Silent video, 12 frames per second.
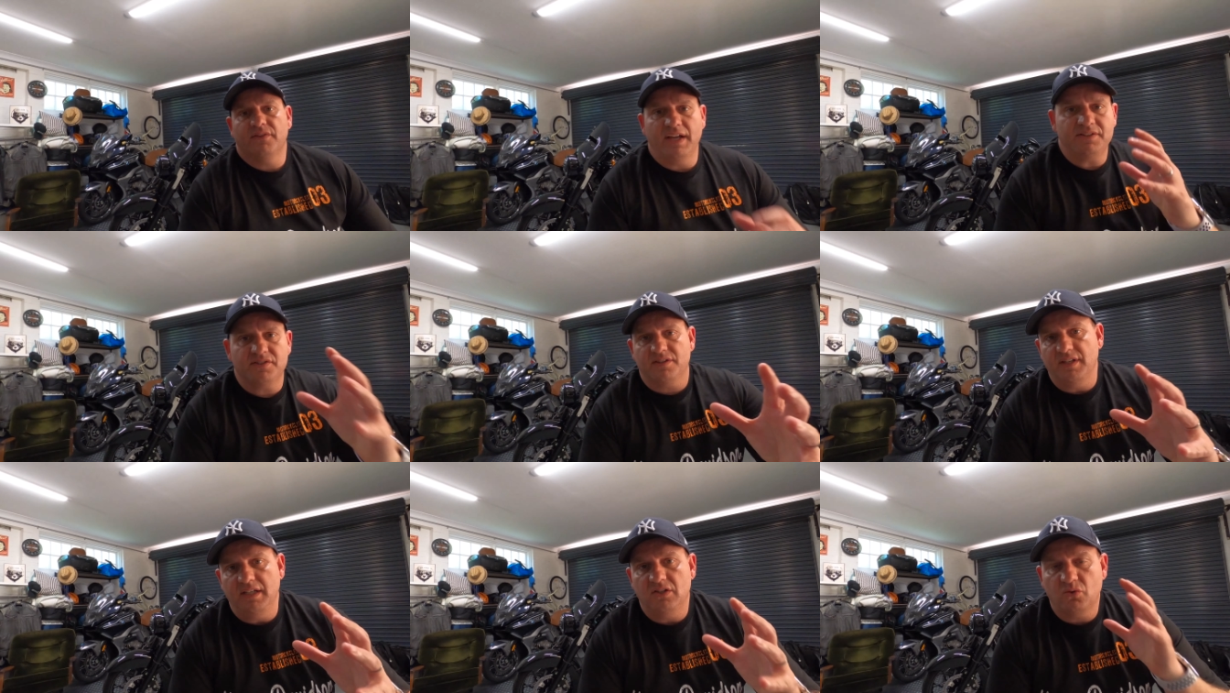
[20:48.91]
that's
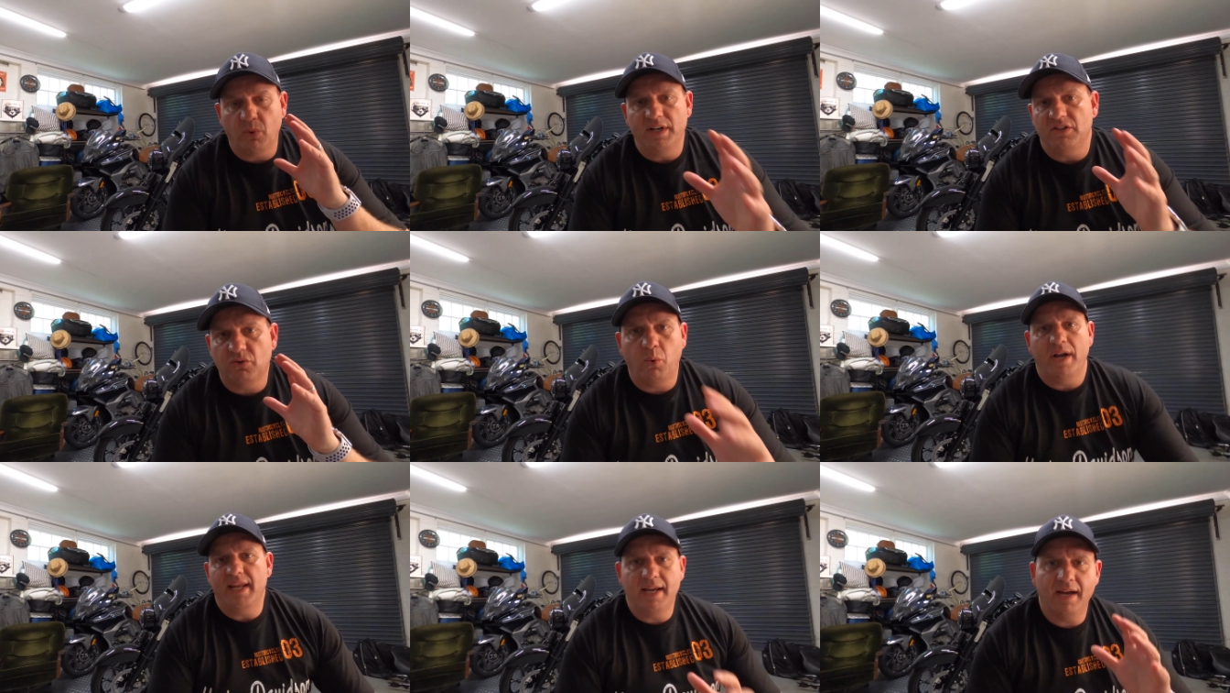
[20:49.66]
the
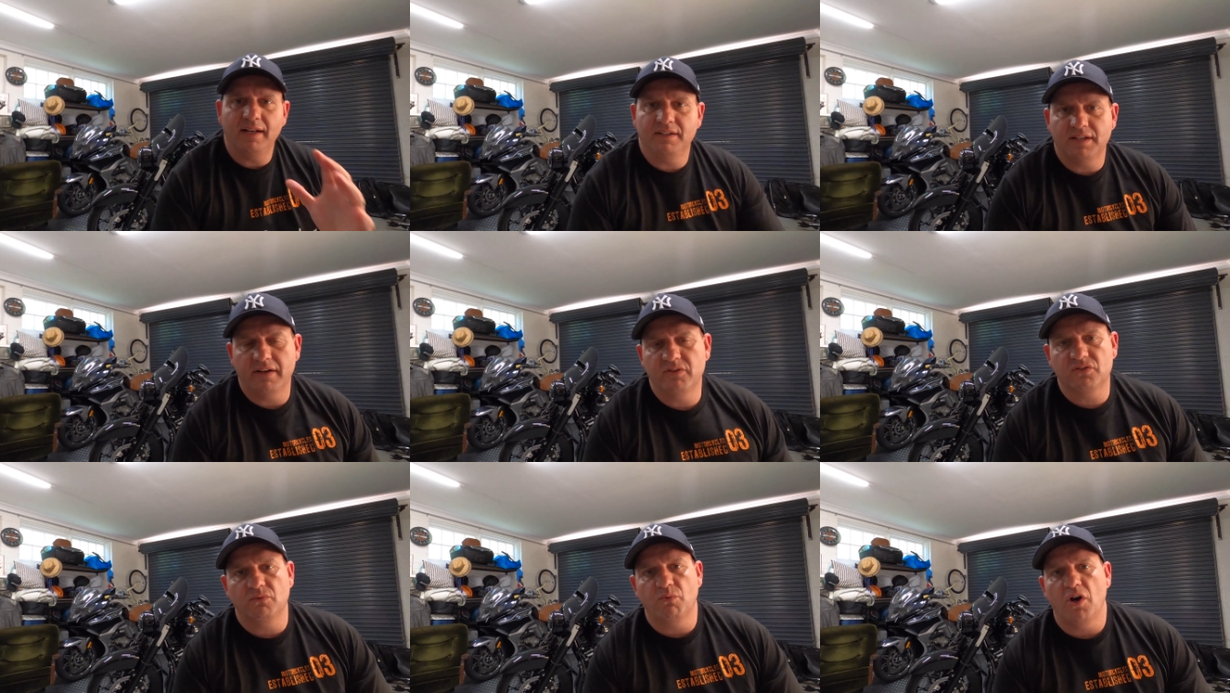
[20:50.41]
2020 Harley
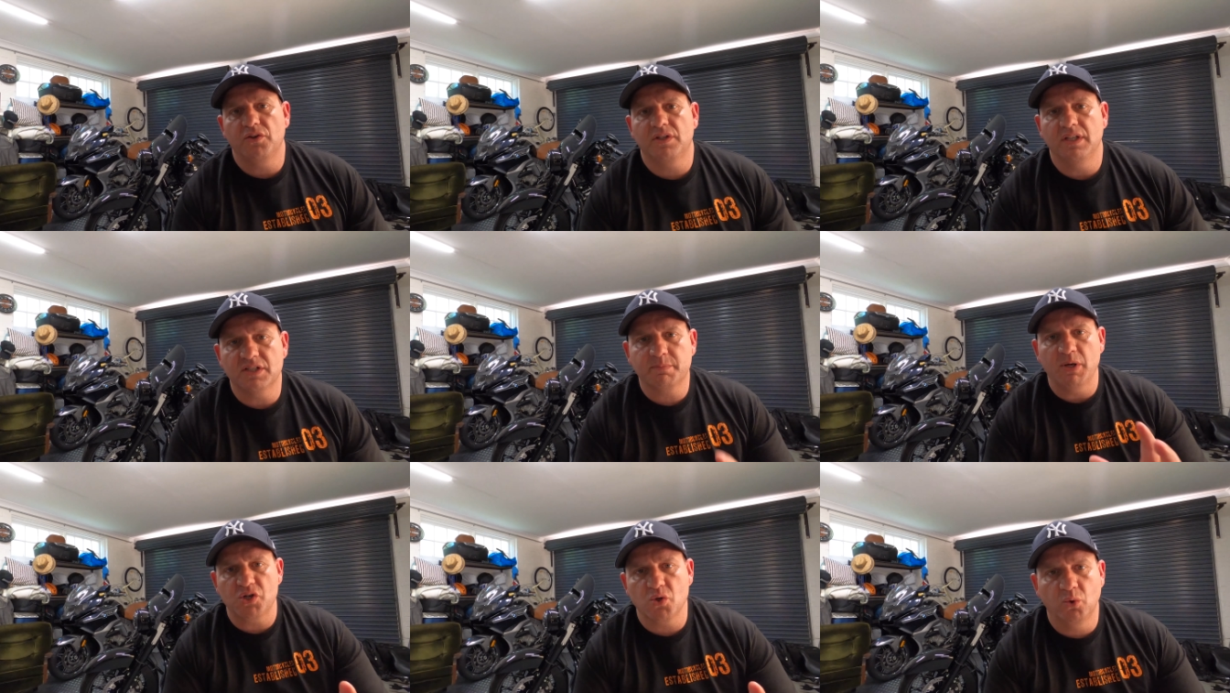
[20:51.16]
Davidson Road King
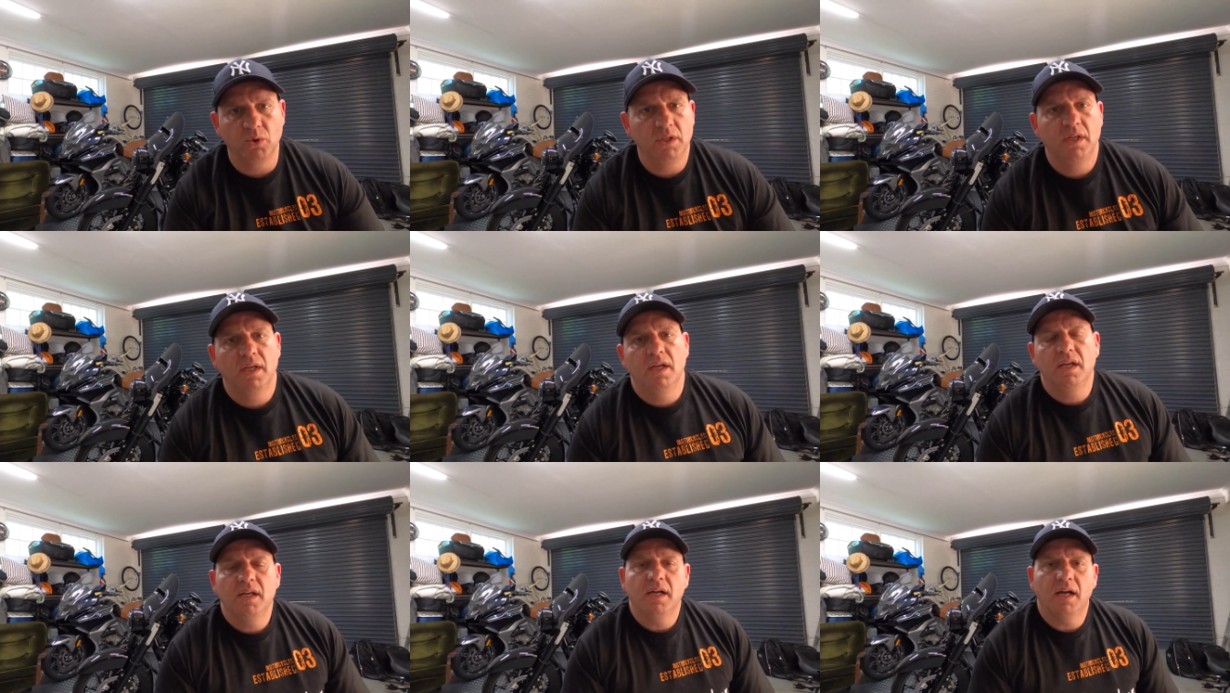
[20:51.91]
Special.
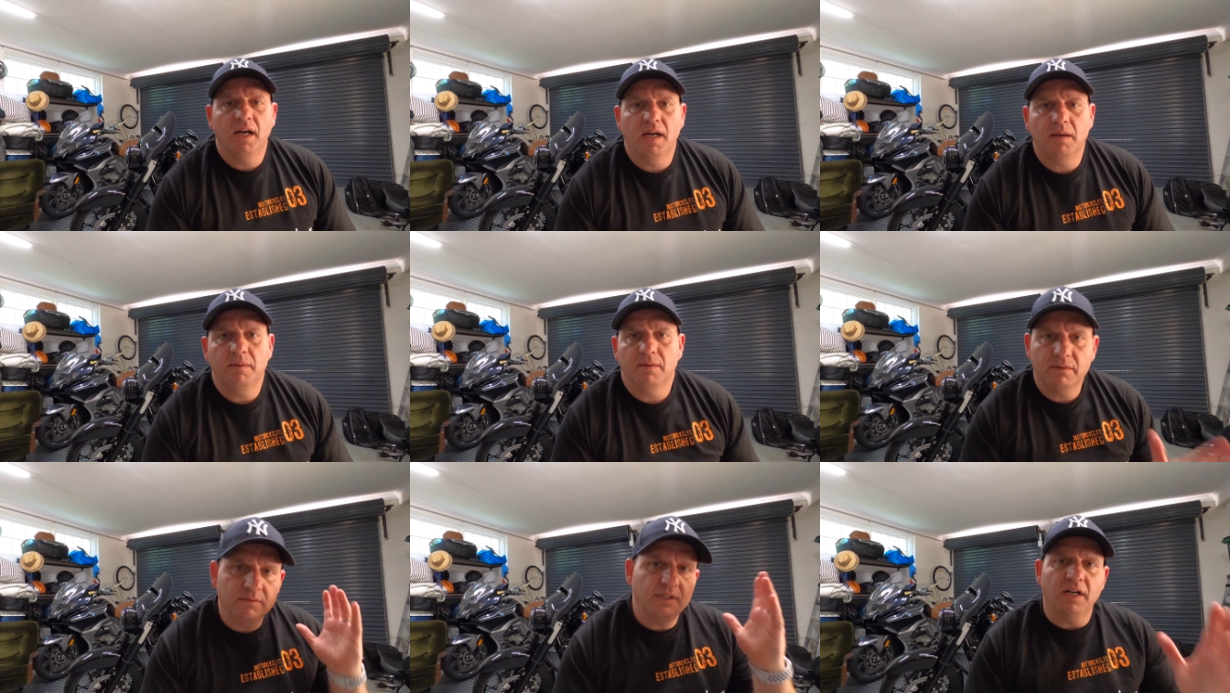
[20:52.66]
Uh,
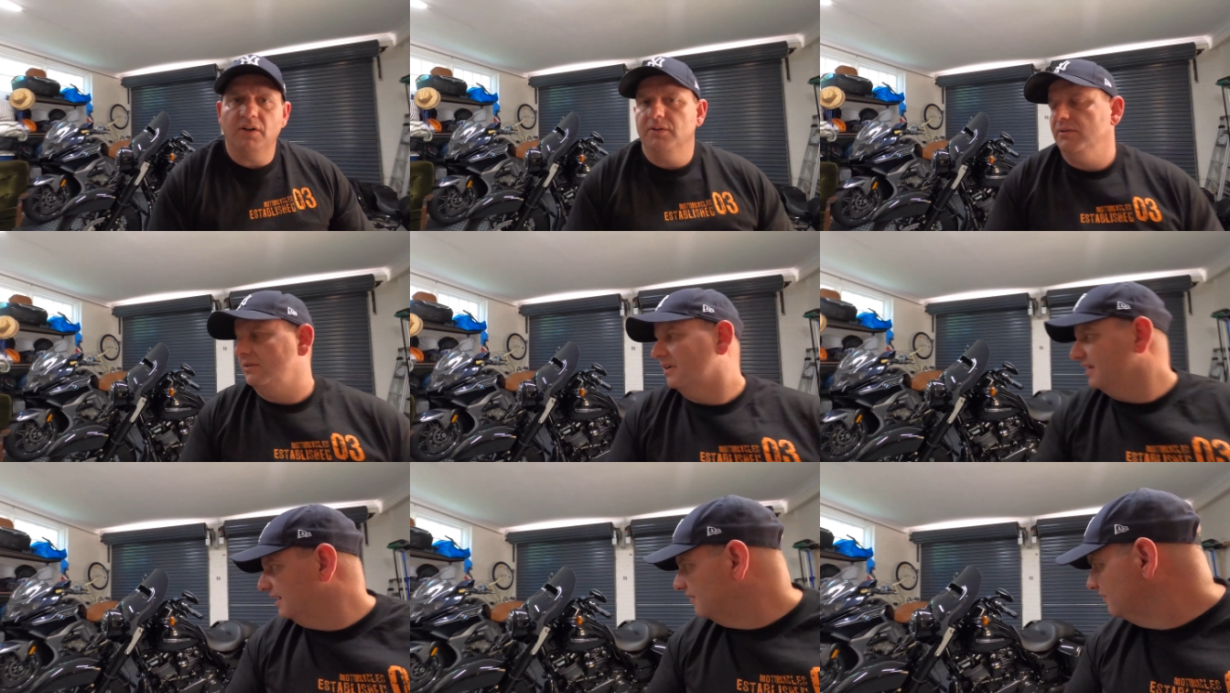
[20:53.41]
you know,
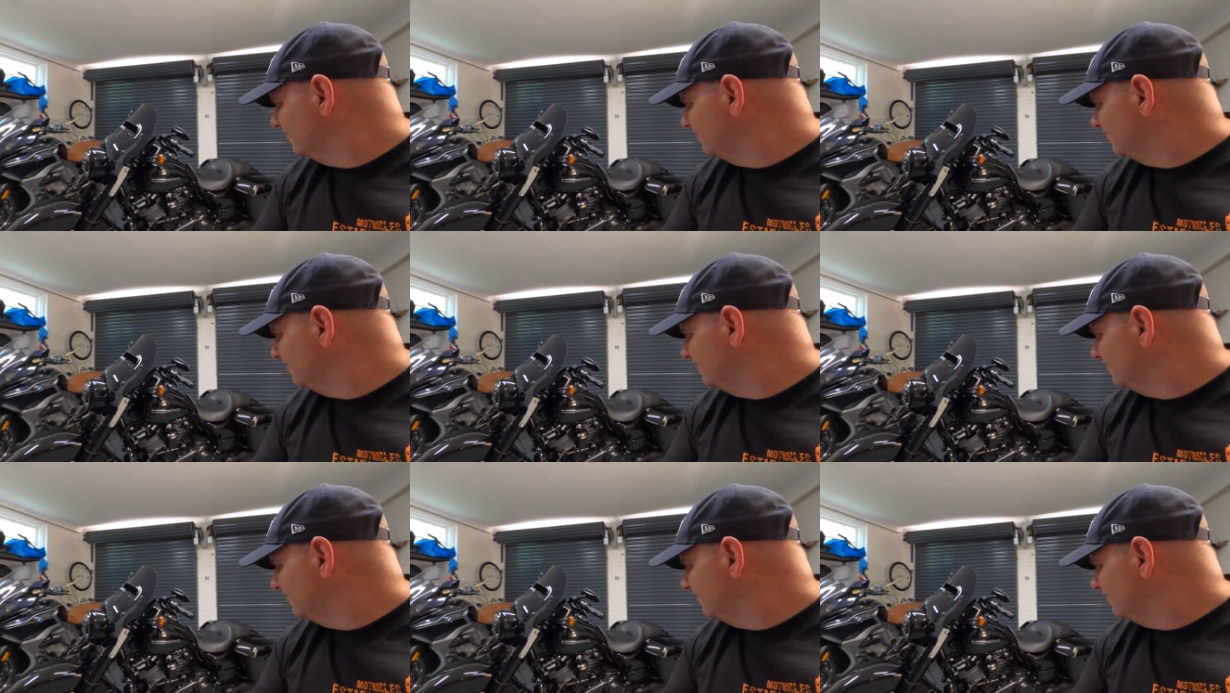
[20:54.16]
I love